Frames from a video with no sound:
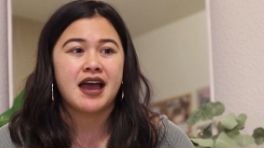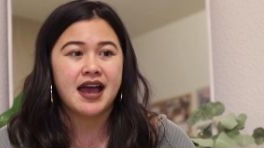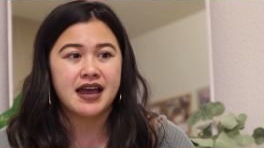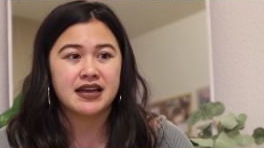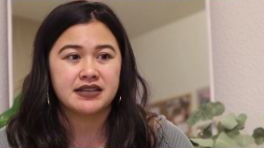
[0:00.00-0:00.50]

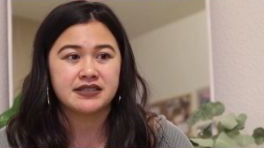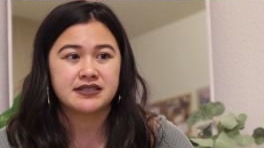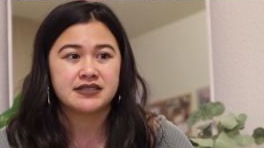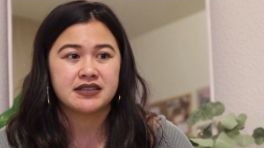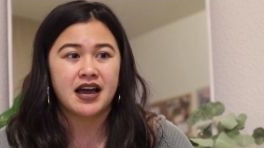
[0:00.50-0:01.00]
And
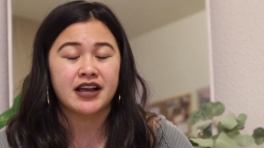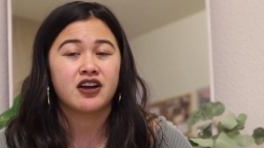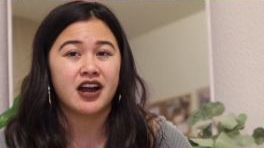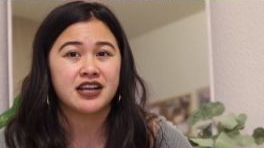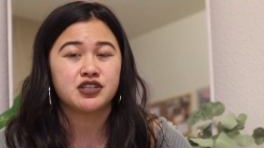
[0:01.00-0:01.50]
I
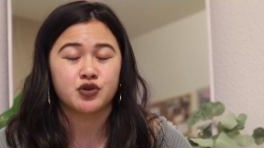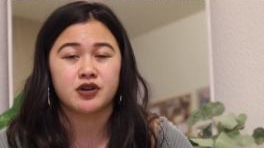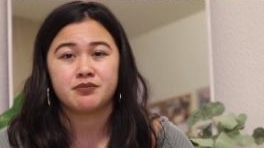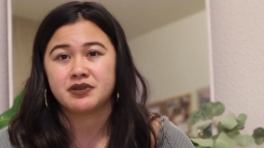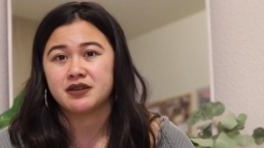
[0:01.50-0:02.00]
got it
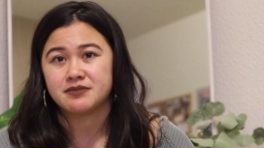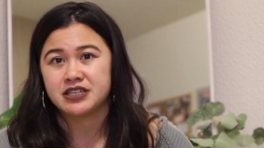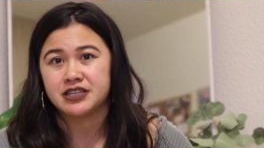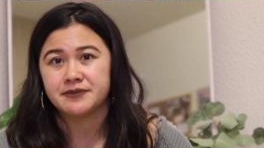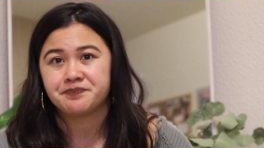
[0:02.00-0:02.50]
during
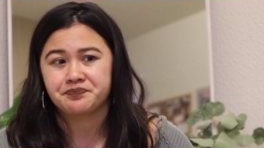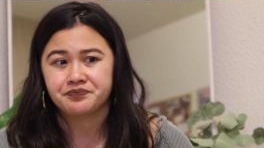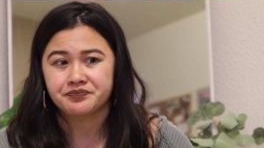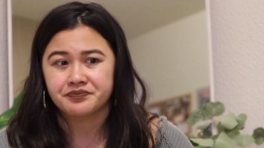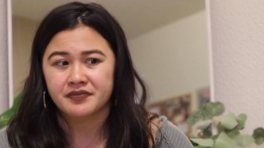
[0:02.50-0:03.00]
BMT.
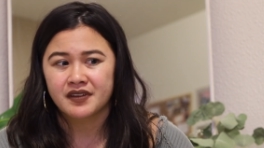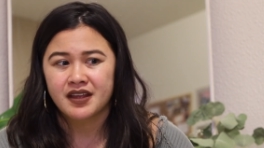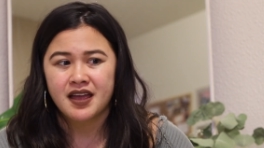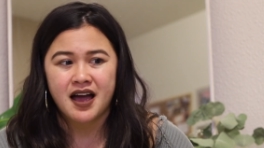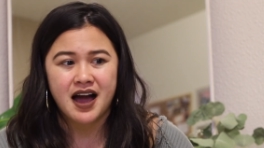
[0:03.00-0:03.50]

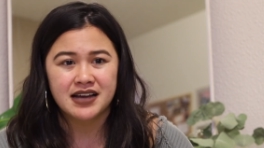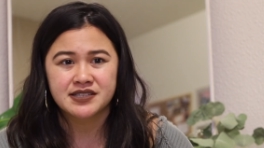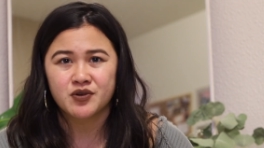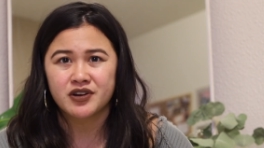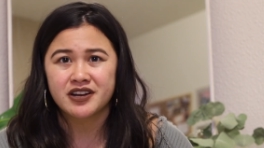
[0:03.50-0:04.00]
I
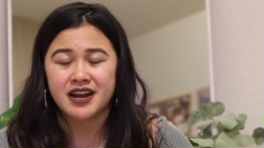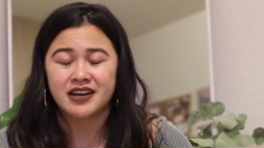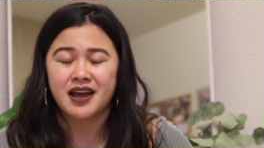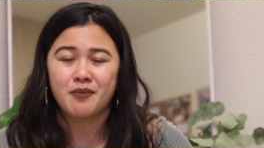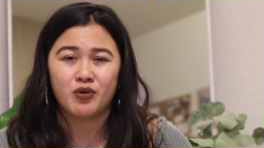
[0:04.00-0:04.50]
scored a
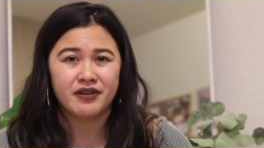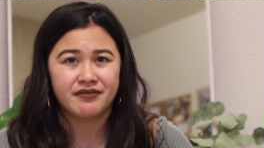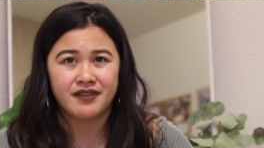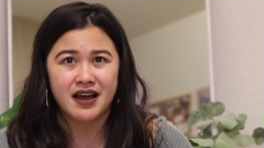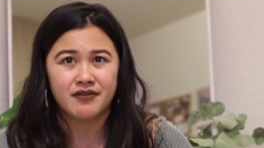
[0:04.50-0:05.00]

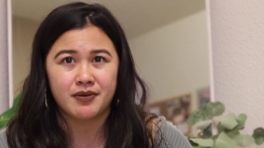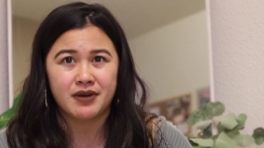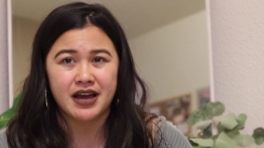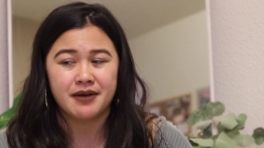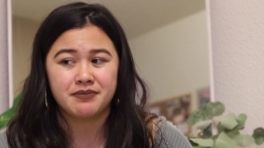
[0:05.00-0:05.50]
99.5 on
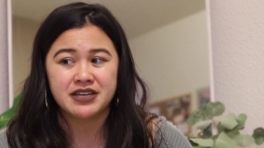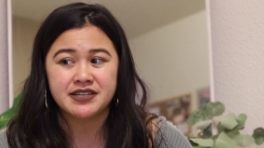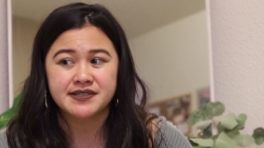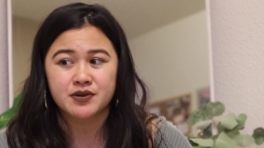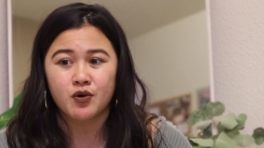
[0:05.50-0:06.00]
my
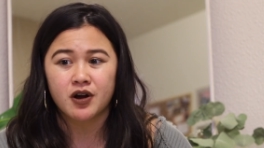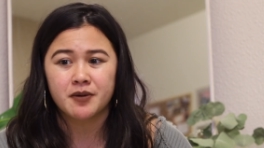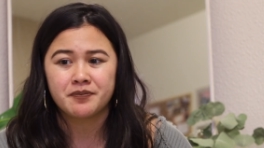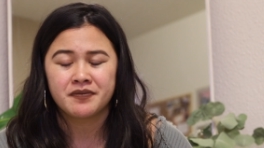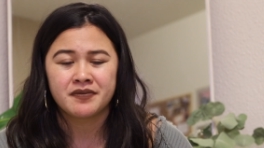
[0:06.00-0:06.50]
PT
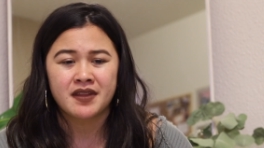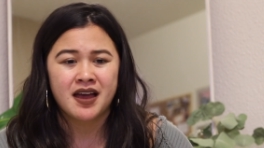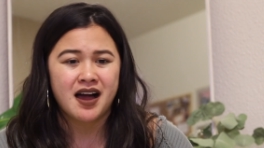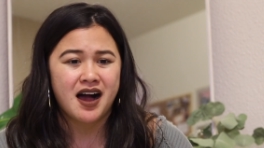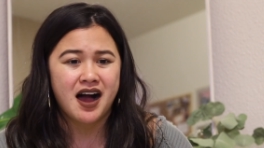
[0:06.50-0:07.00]
score.
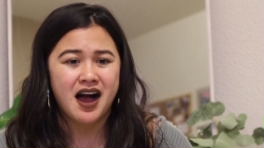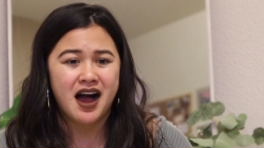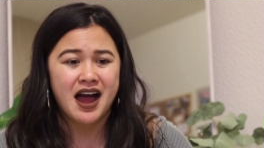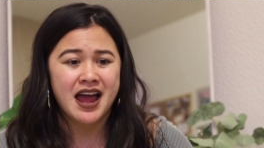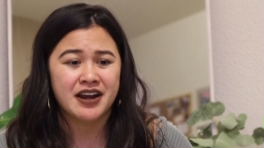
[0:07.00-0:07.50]

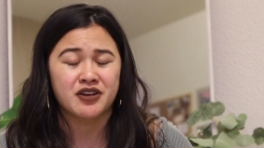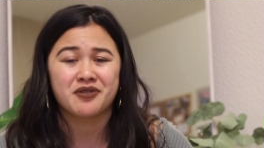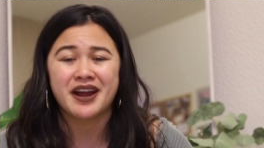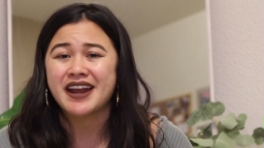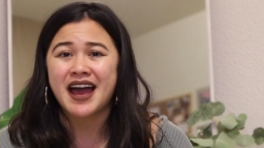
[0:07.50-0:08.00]
I had a
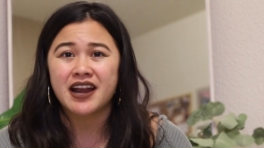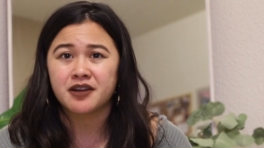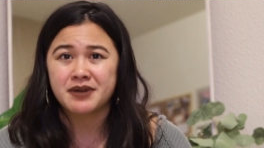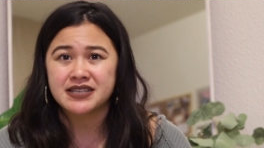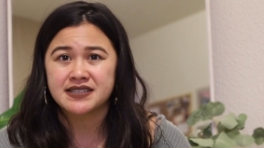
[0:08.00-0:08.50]
great head
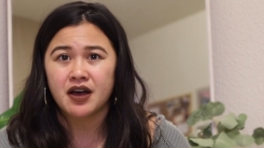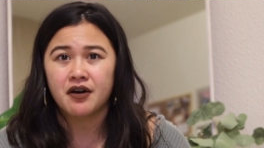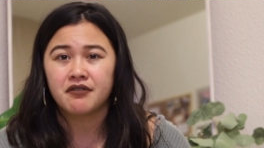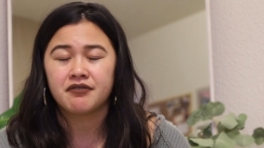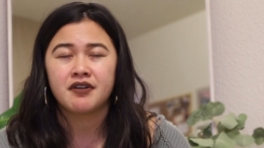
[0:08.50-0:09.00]
on
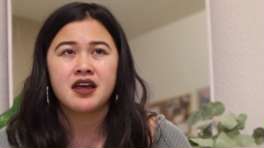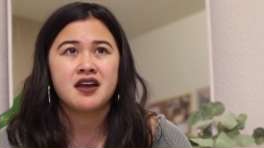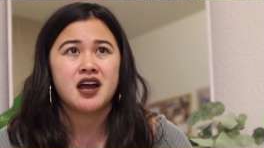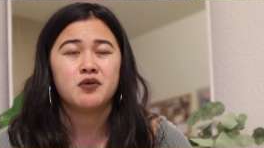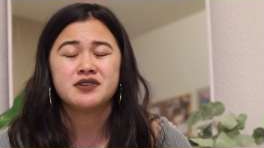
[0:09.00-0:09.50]
myself.
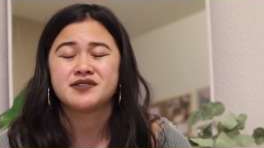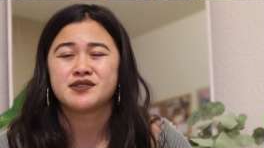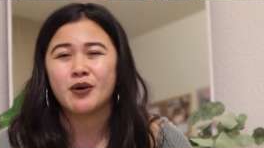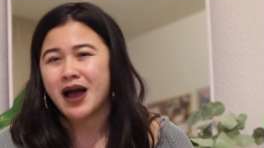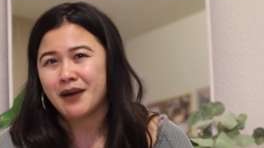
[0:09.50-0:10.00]
I was
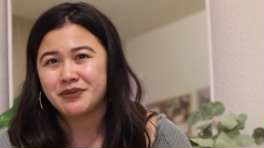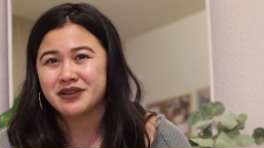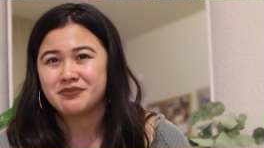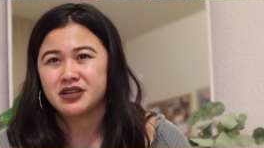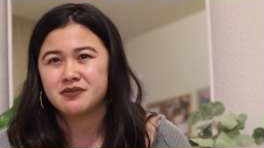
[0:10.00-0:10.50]
so happy
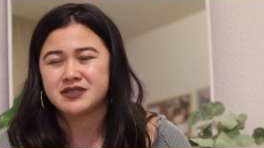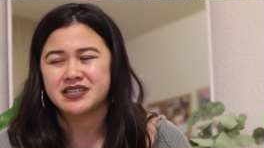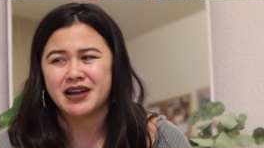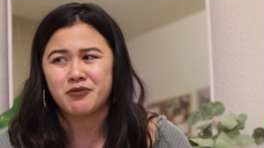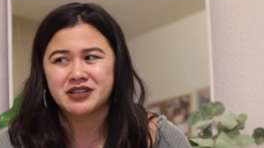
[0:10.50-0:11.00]
in
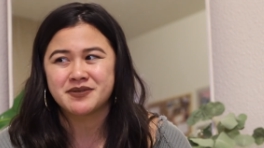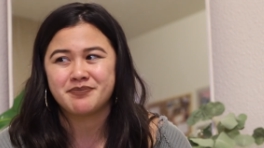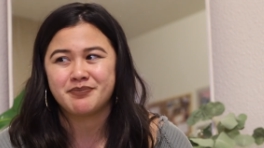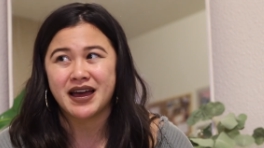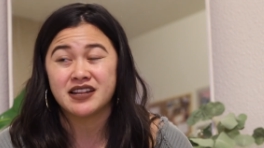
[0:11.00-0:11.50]
BMT. I went to
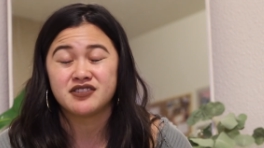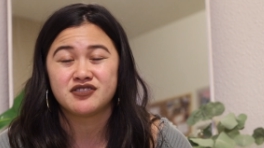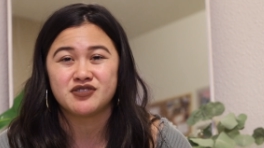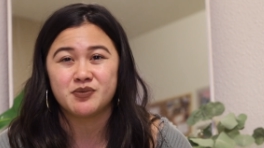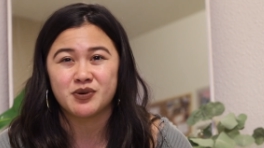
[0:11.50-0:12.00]
bed
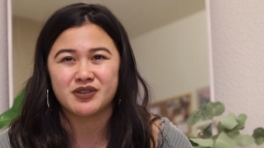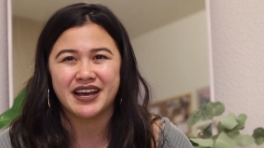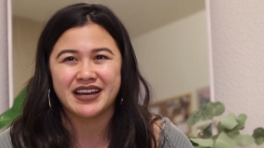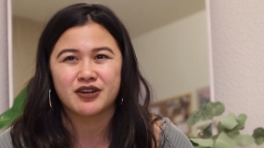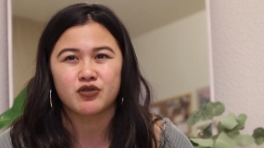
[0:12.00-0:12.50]
super
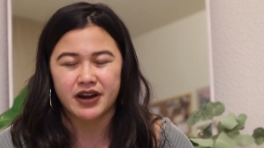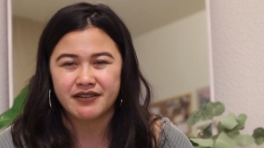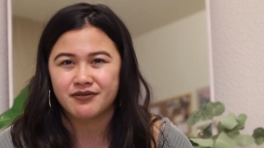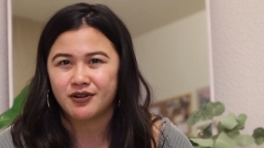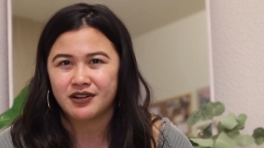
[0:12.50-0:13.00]
like
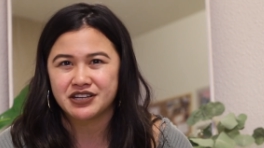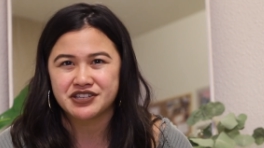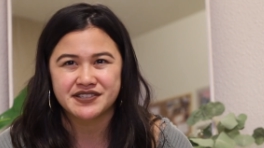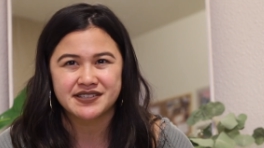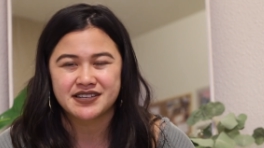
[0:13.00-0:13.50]
grateful and
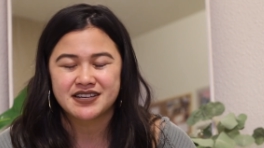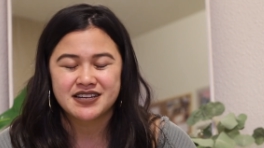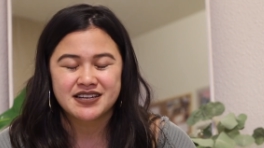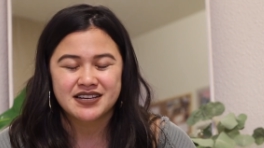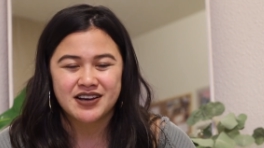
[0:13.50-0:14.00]
just
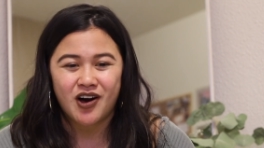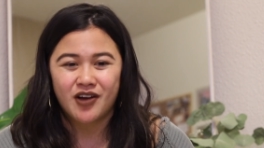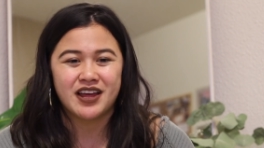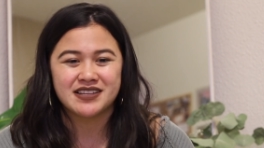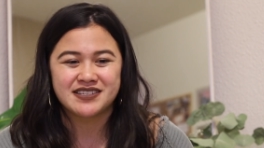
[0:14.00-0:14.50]

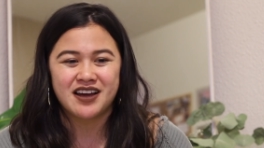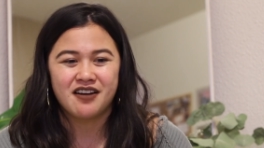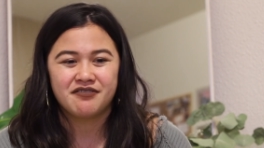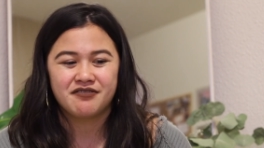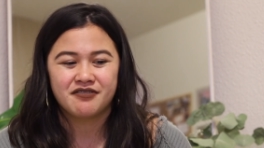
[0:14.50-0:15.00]
all that stuff.